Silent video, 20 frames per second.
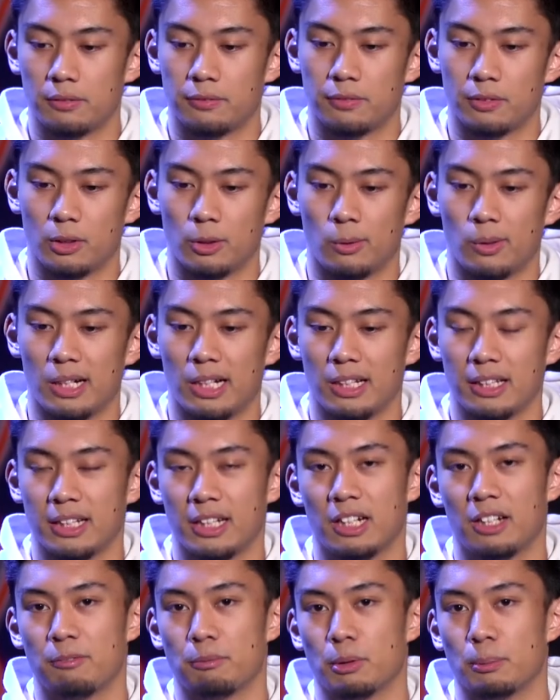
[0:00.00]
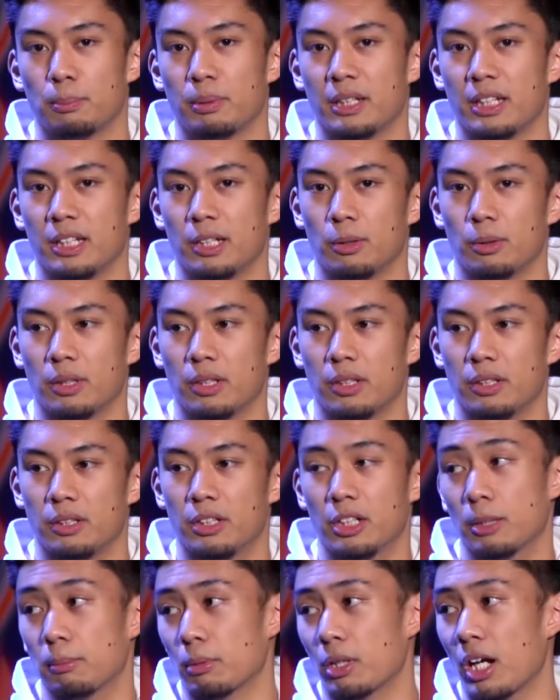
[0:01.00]
for a while now, I've been playing with
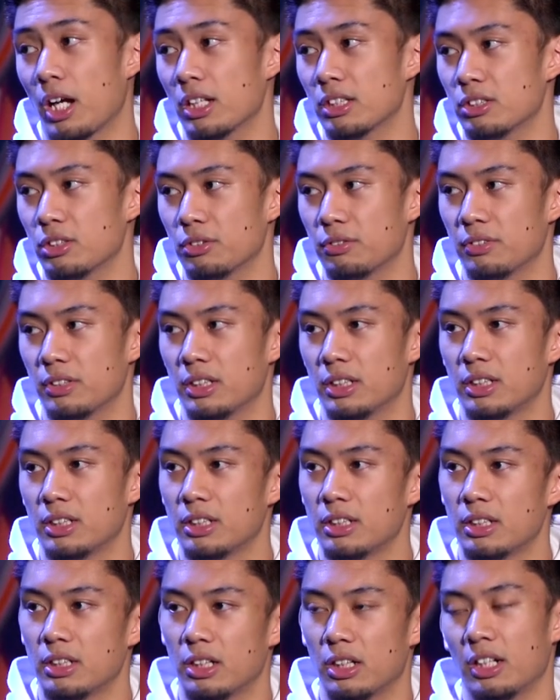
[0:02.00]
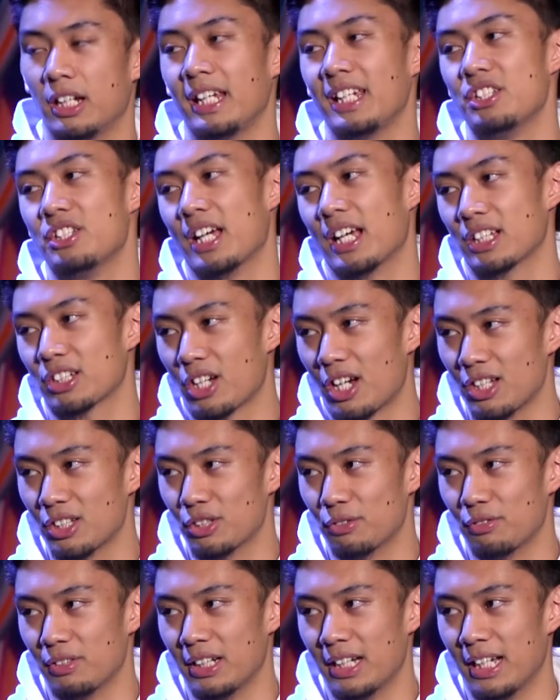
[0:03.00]
Durham crossover or Ajax
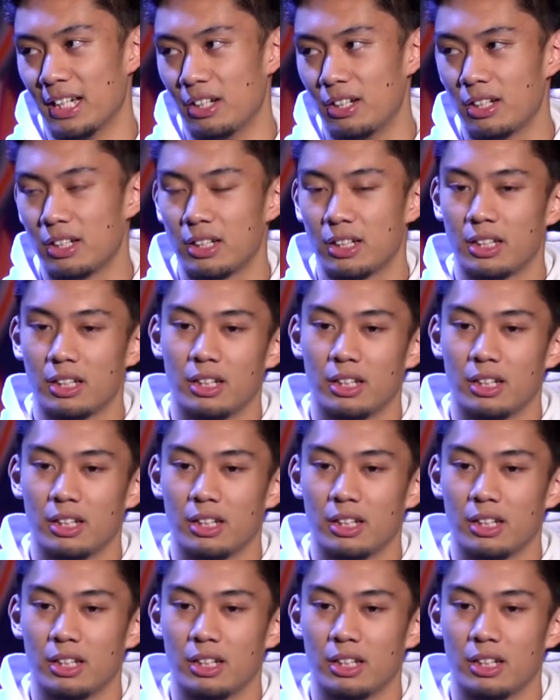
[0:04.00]
crossover now, mm-hmm.